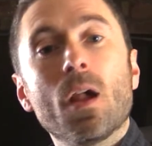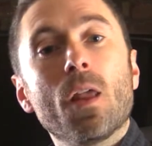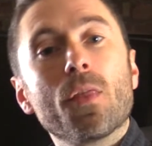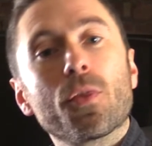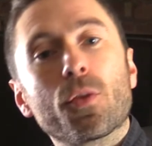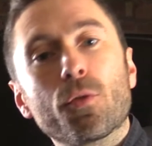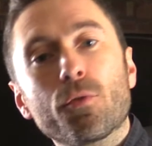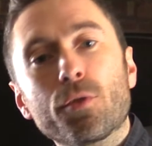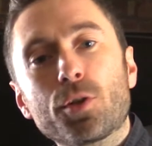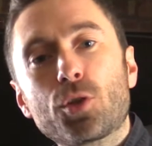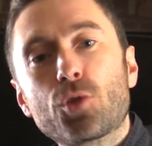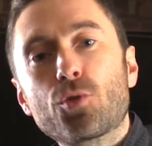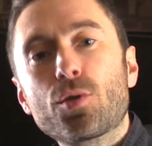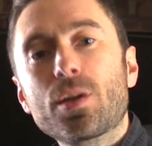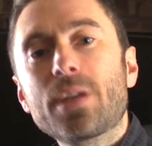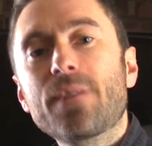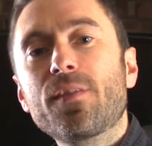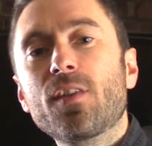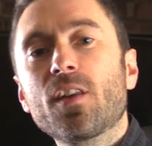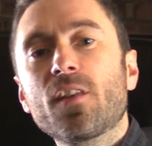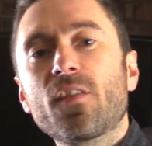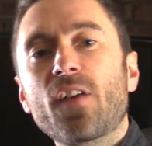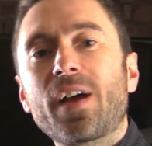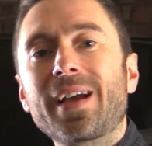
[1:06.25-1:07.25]
The
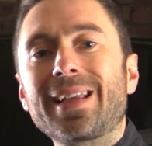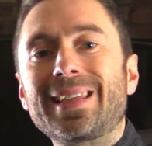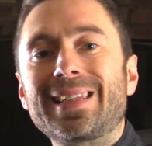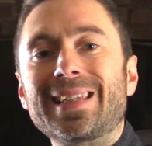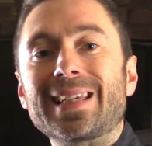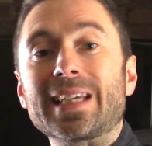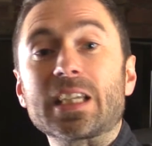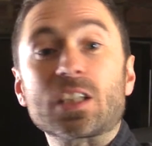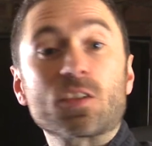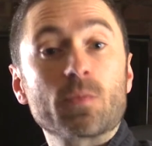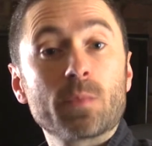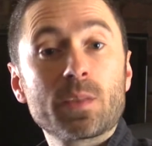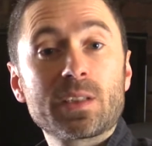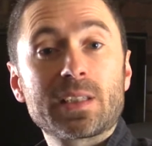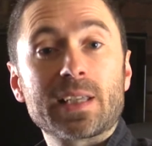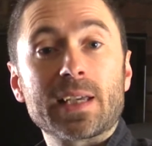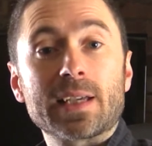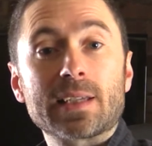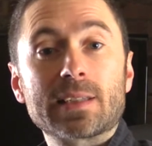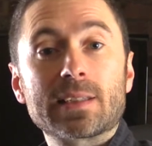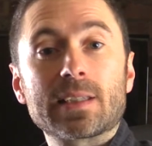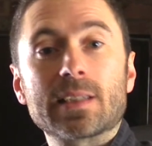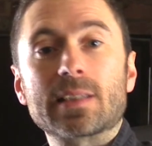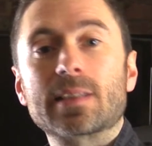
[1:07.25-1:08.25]
retrieval of ideas from a
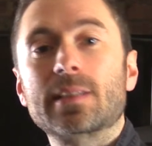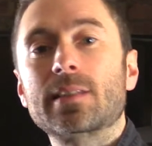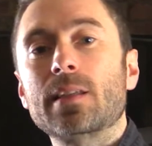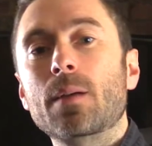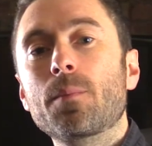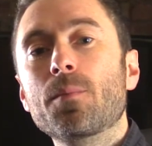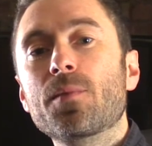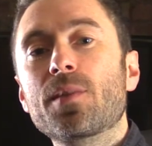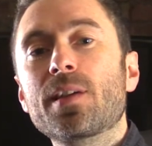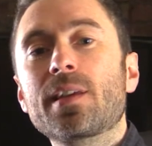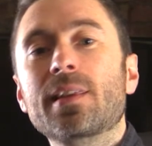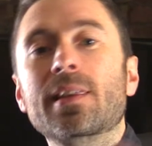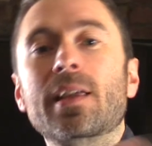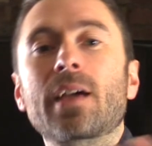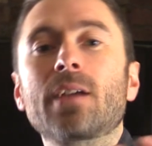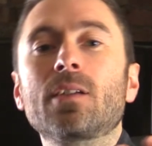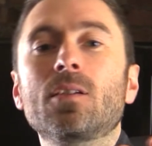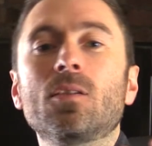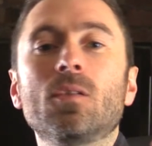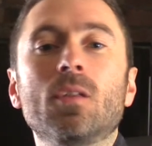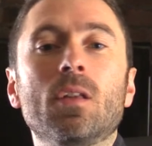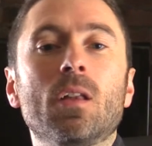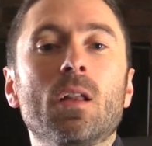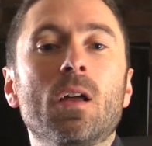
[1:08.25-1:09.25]
text is something that
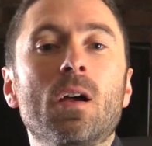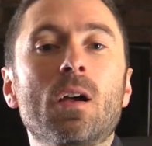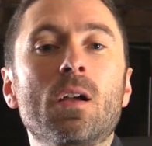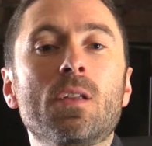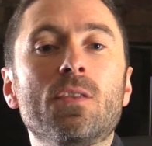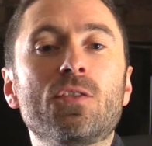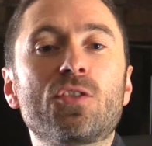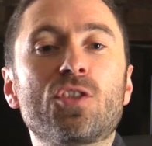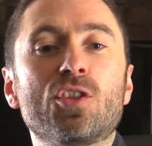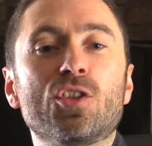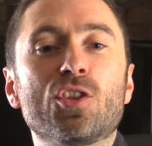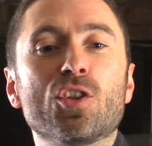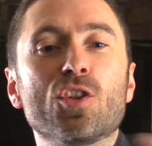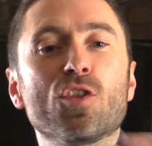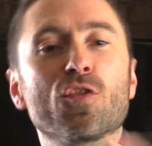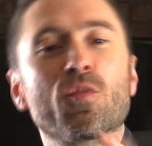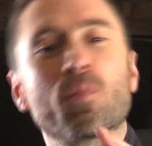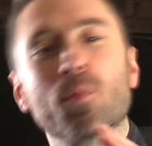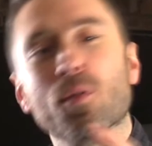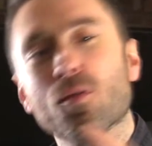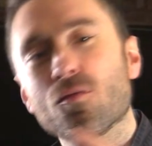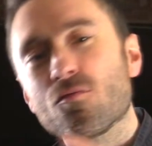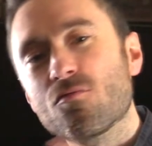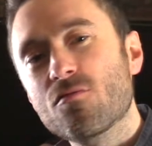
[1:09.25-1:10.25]
you learn to do
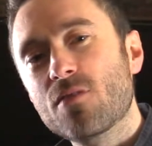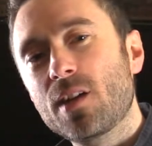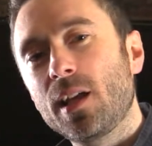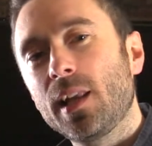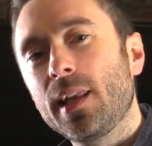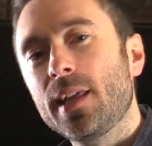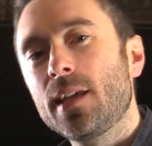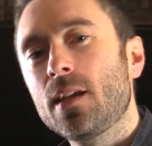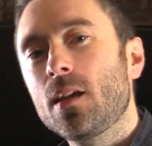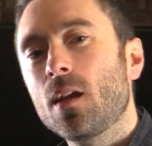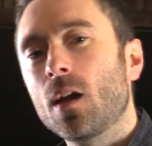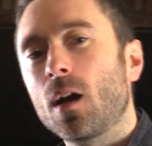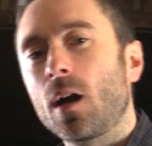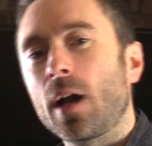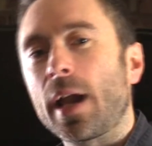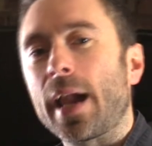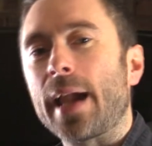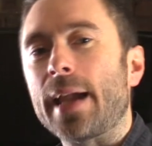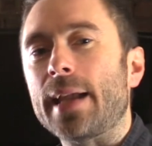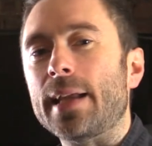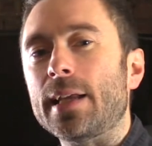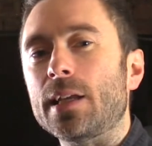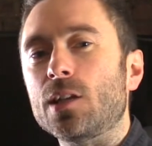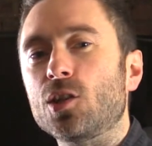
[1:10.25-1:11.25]
from a really young
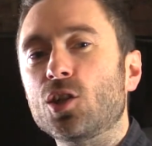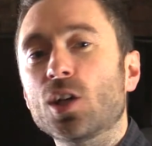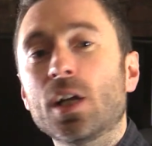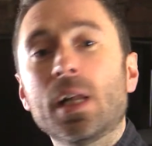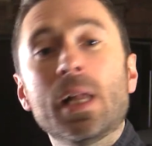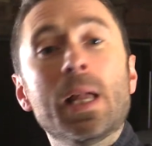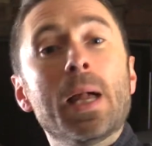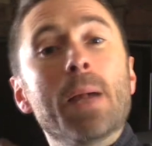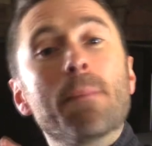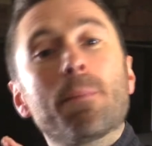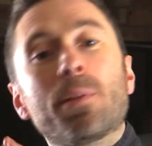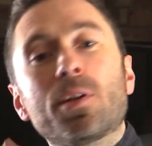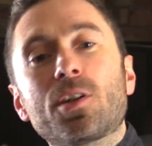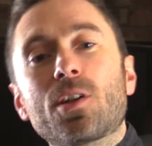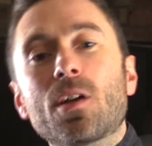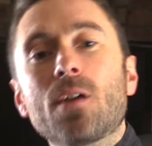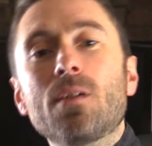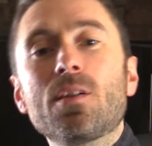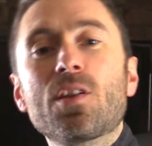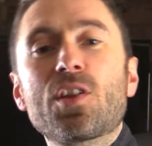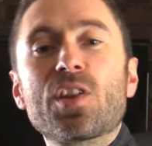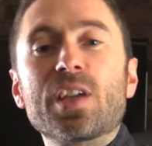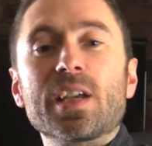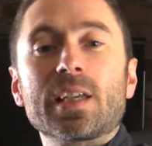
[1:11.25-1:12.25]
age, but
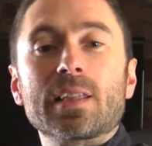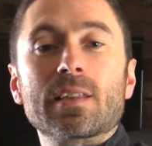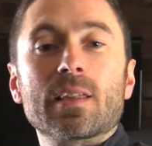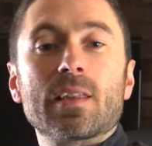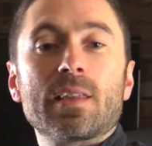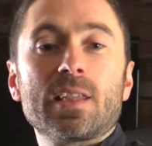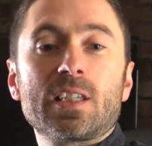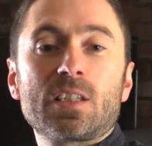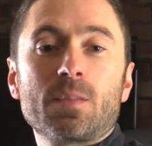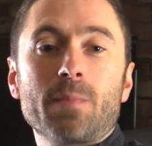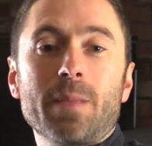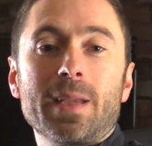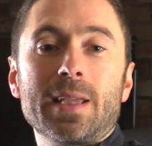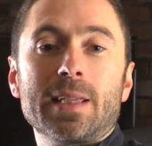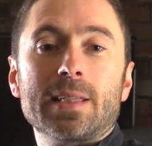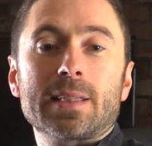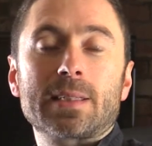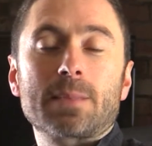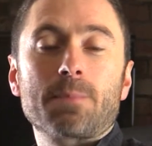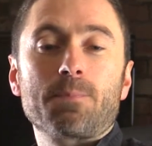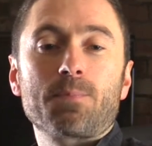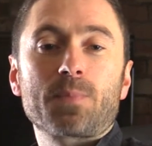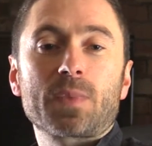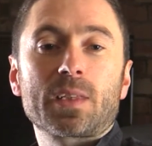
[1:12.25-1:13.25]
don't think that this means
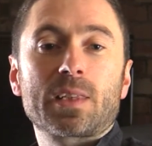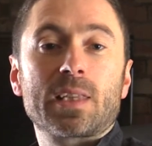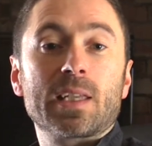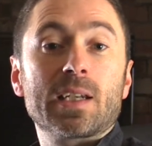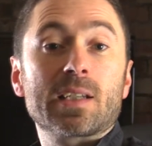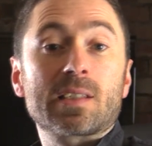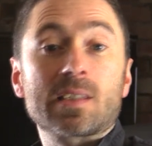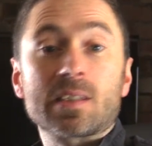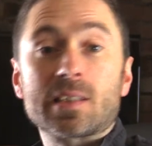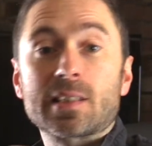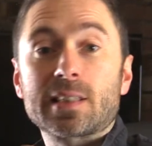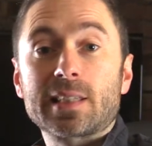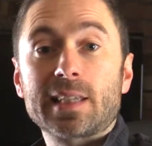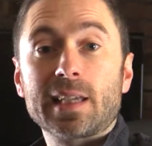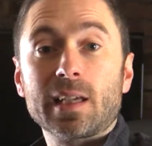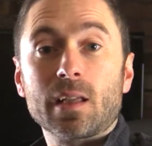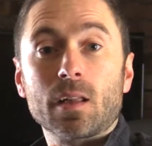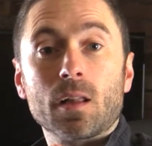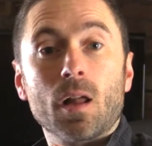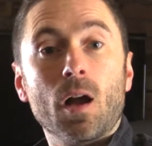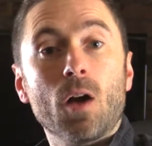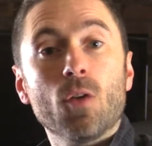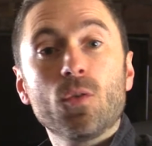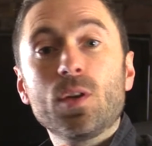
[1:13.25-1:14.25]
that it's a
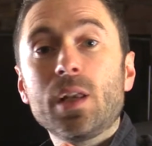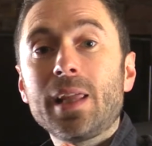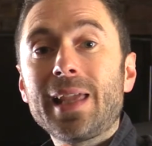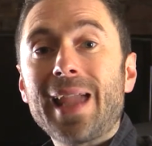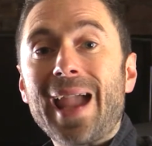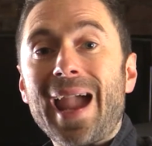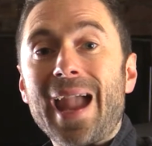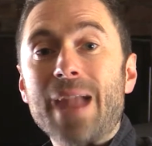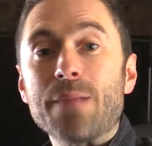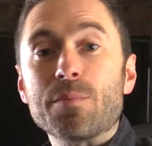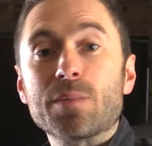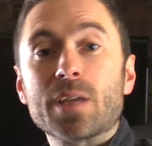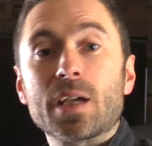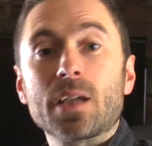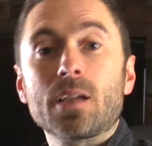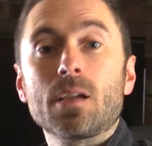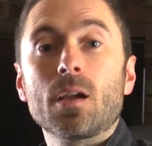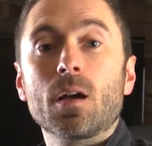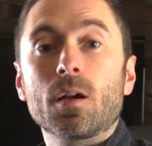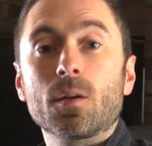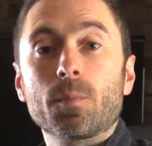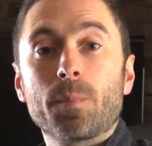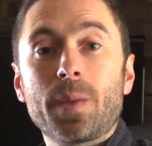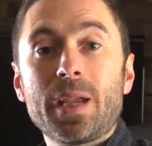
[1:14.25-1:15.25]
skill only aimed at
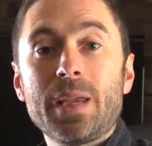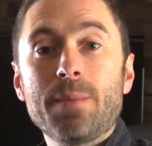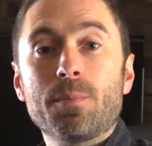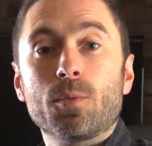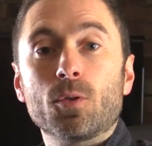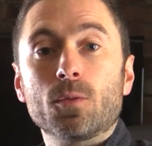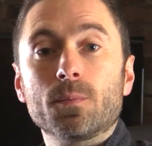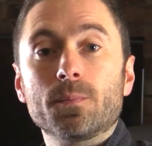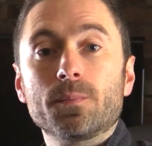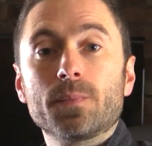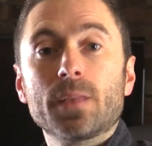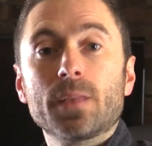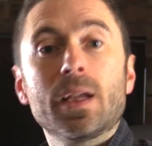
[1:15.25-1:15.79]
young people.